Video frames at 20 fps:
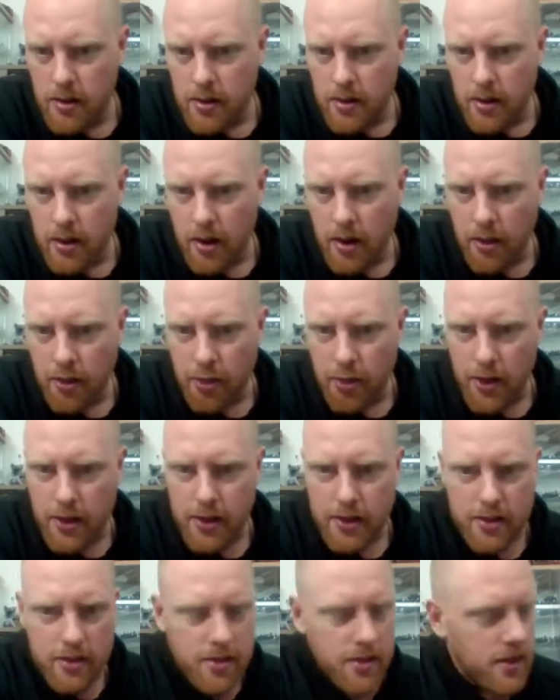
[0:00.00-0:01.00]
I
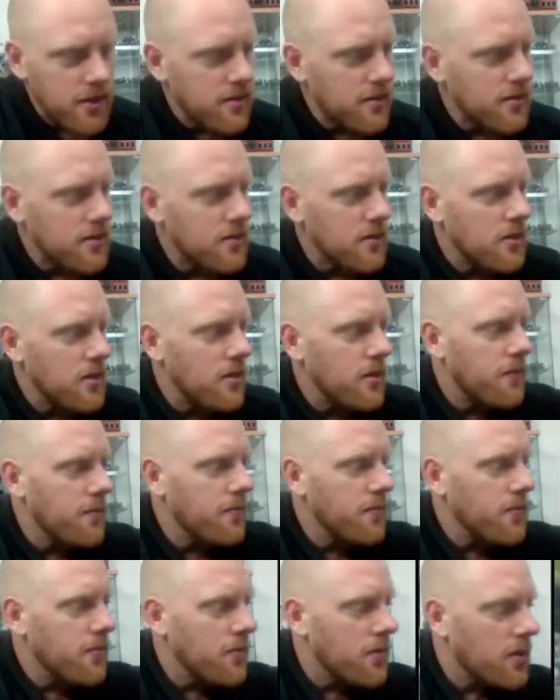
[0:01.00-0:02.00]
think this
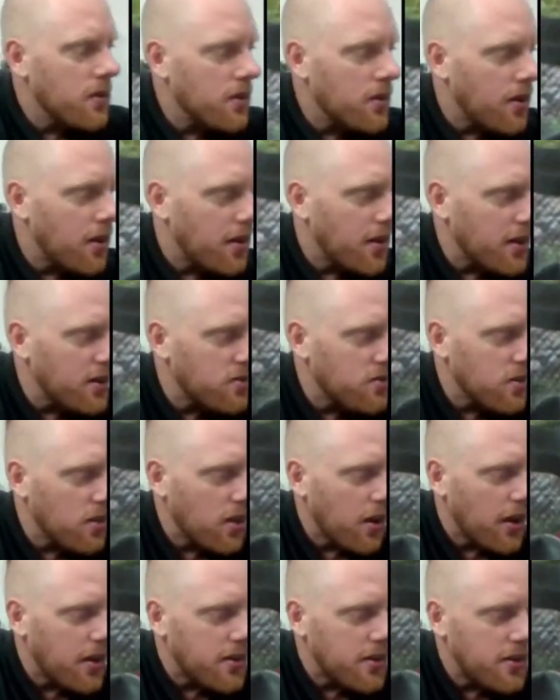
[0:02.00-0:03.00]
connection
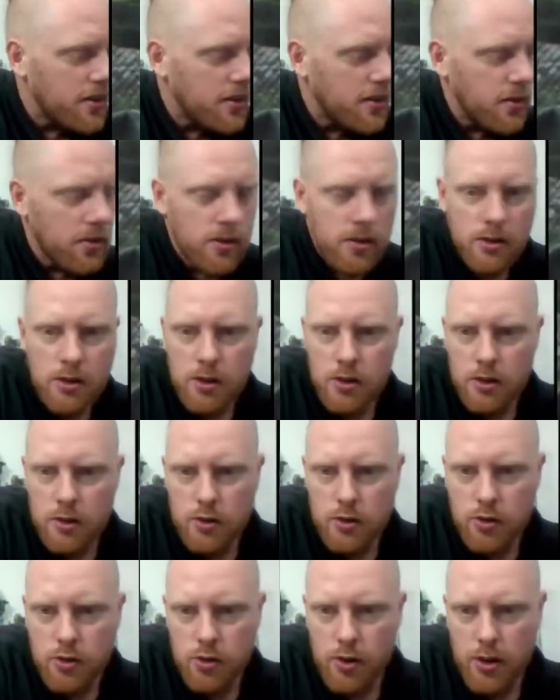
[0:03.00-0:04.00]
line here
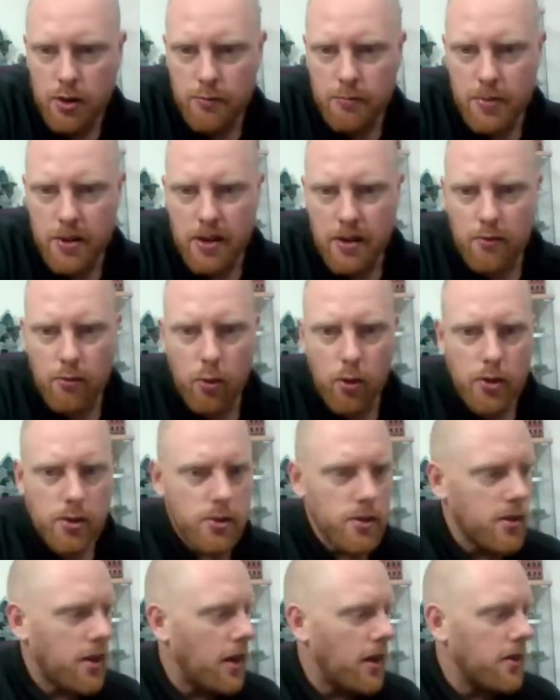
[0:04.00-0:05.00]
should have been
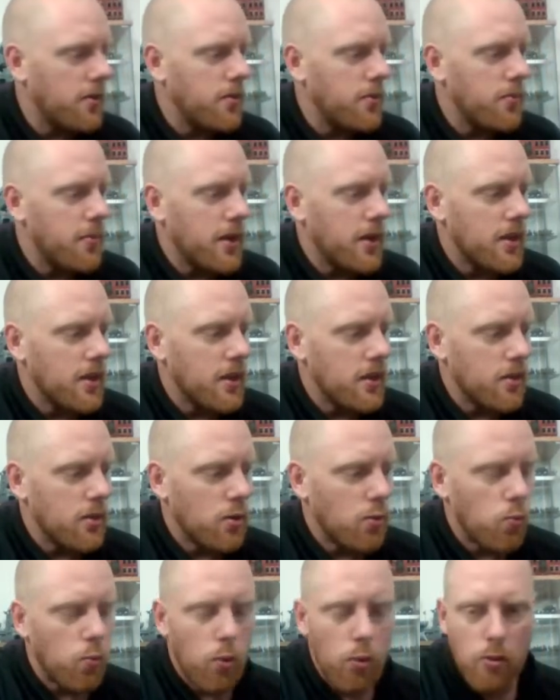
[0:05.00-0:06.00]
avoided, either making
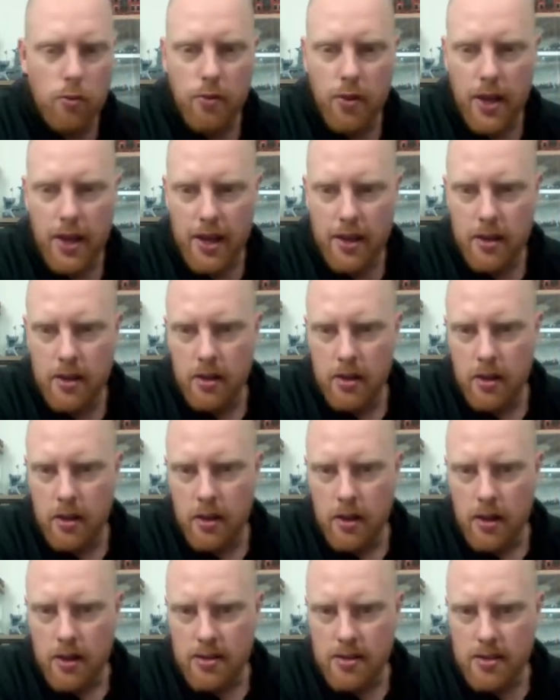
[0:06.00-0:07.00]
the wolf head
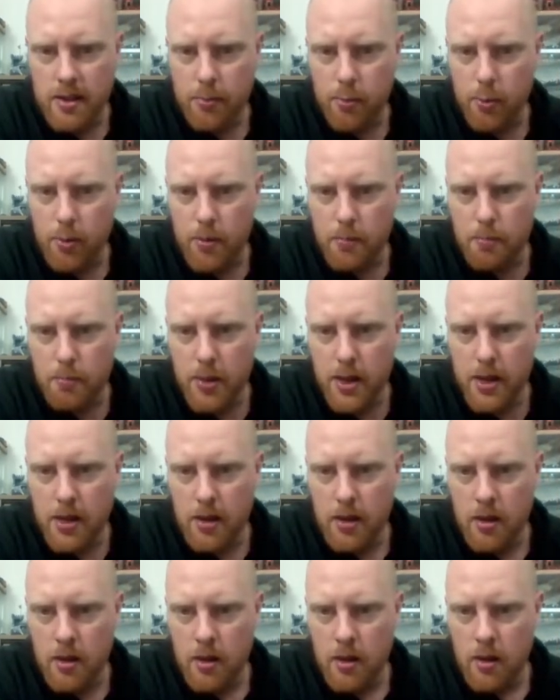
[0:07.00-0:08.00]
a separate
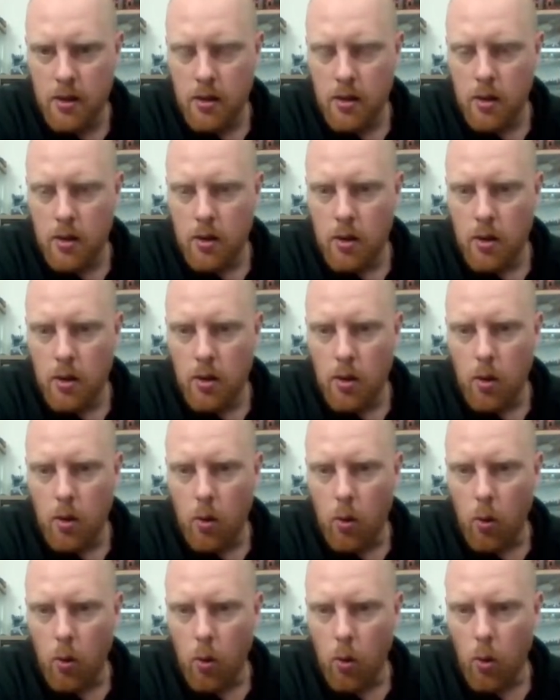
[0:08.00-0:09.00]
bit
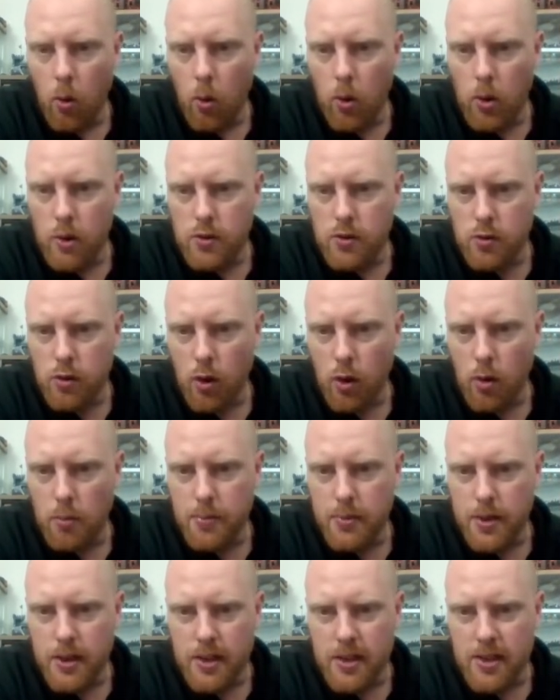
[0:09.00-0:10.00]
or
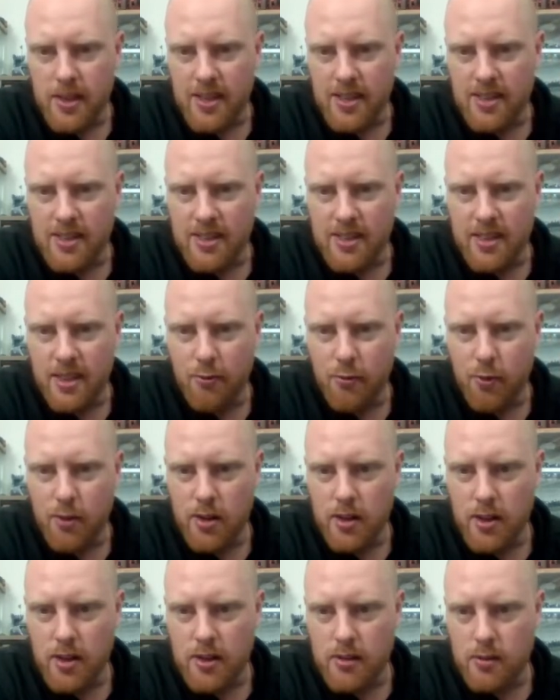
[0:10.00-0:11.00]
sculpting it
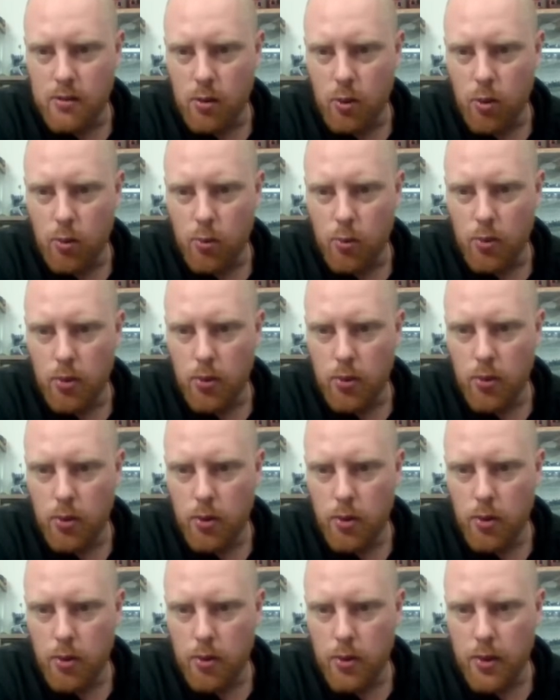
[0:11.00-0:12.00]
differently so
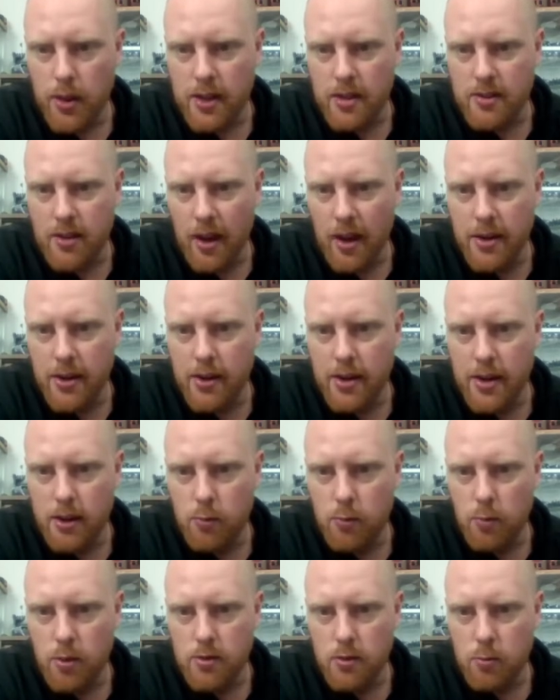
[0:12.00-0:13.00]
the entire
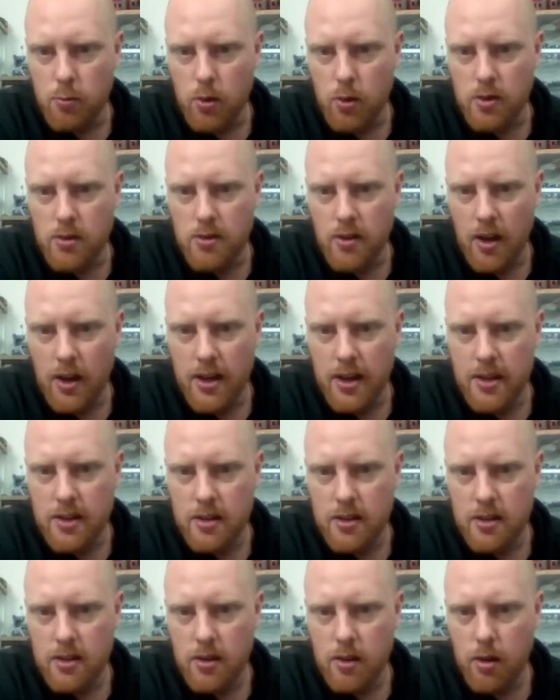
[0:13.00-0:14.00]
head was on one side
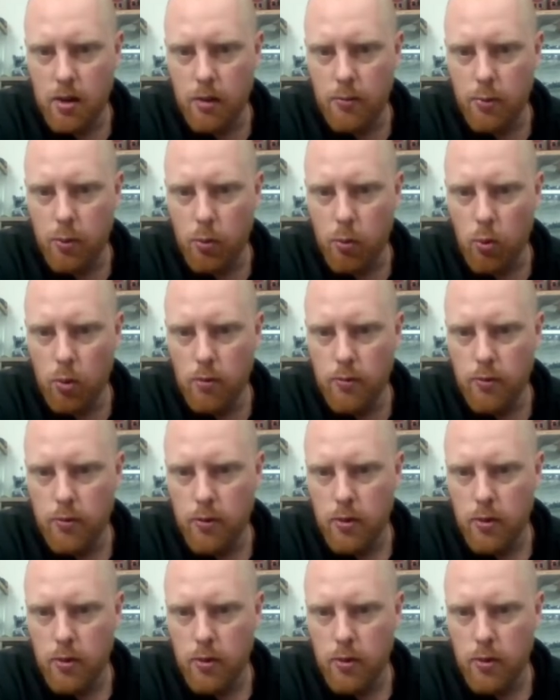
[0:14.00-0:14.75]
of the wolf